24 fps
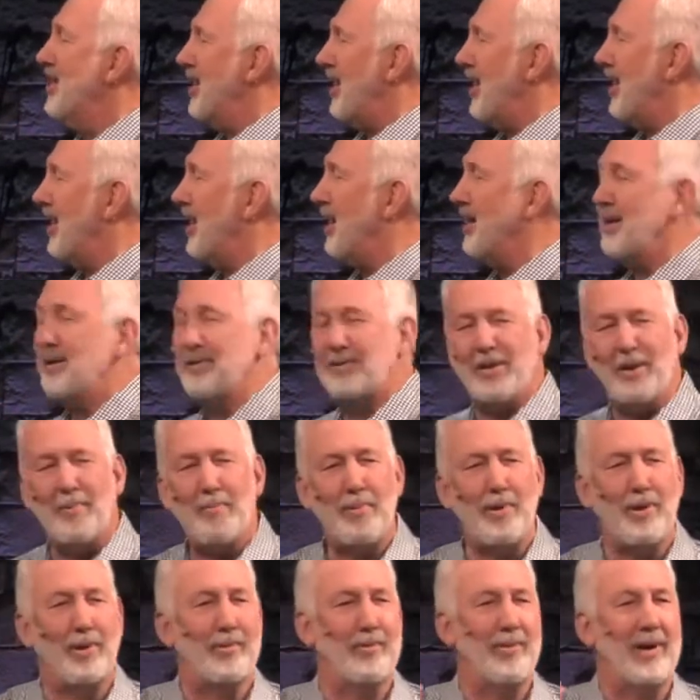Uh, don't
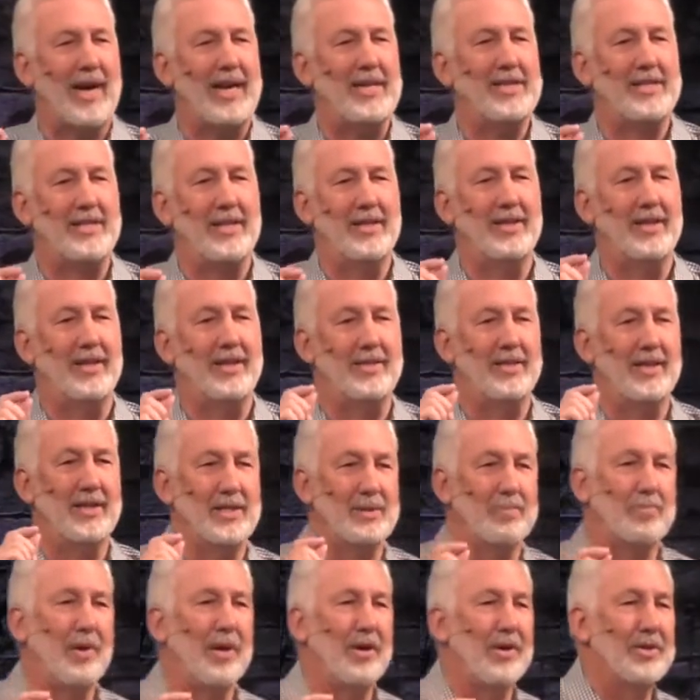put rice in the
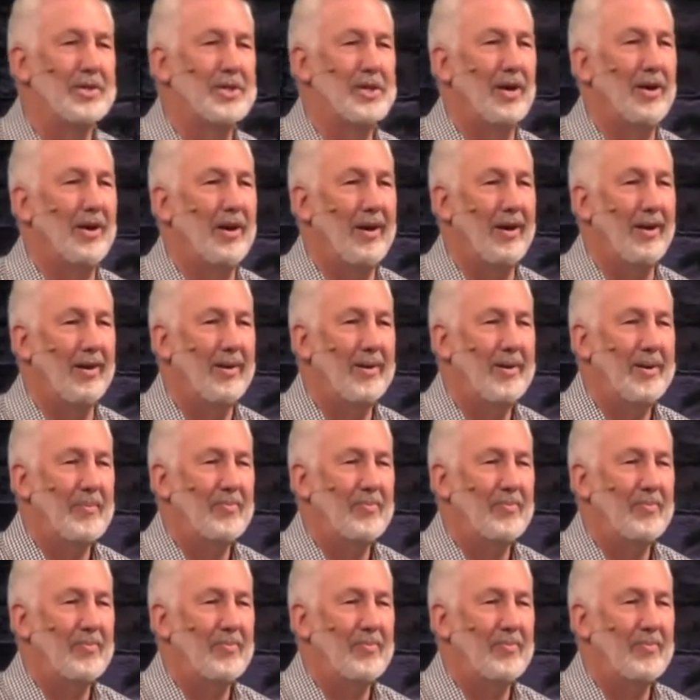disposal.